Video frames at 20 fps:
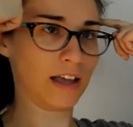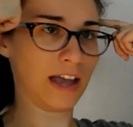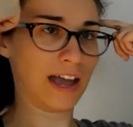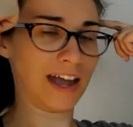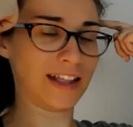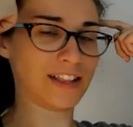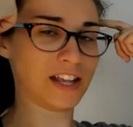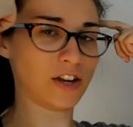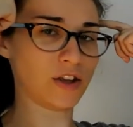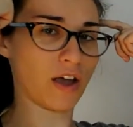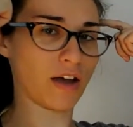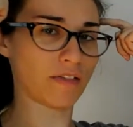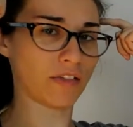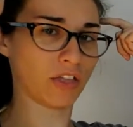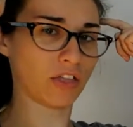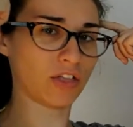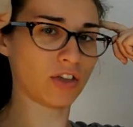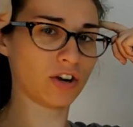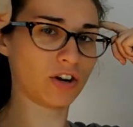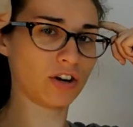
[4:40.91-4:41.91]
And then you have a
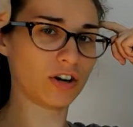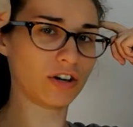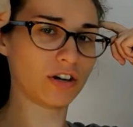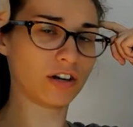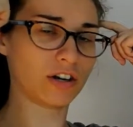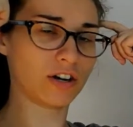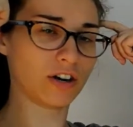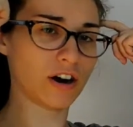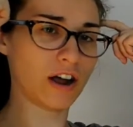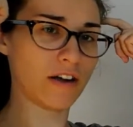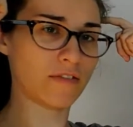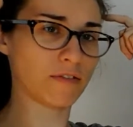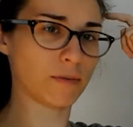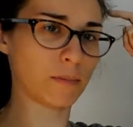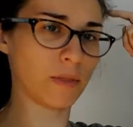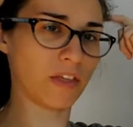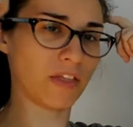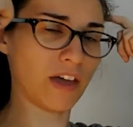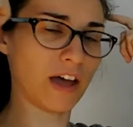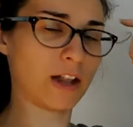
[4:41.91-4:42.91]
third neuron from
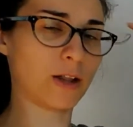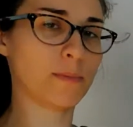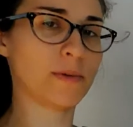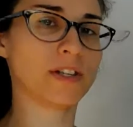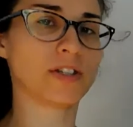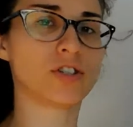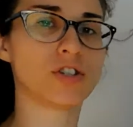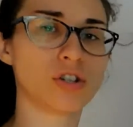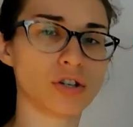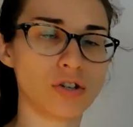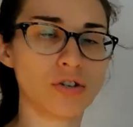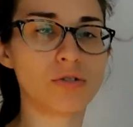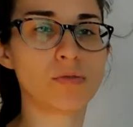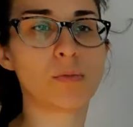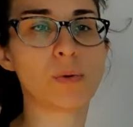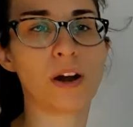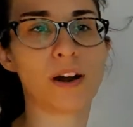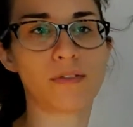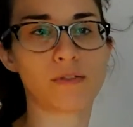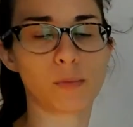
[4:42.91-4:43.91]
the thalamus to
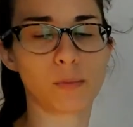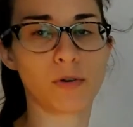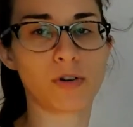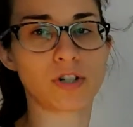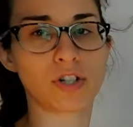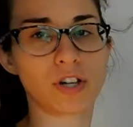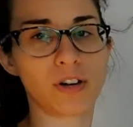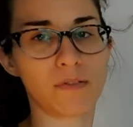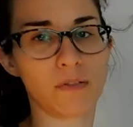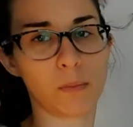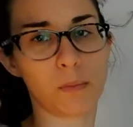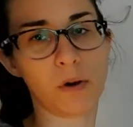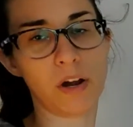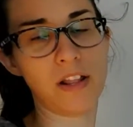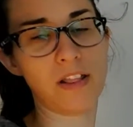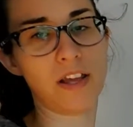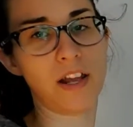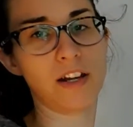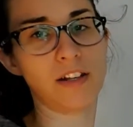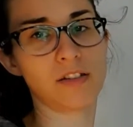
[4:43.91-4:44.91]
whatever portion of the
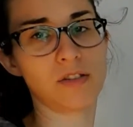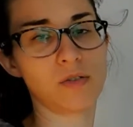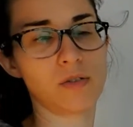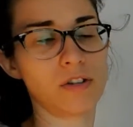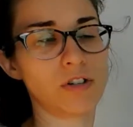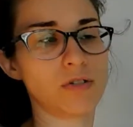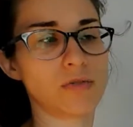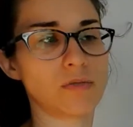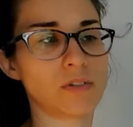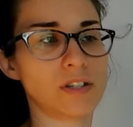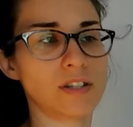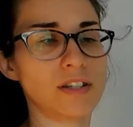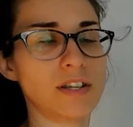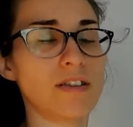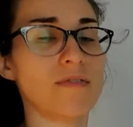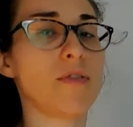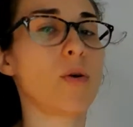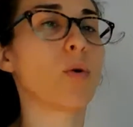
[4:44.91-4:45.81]
brain that is going to receive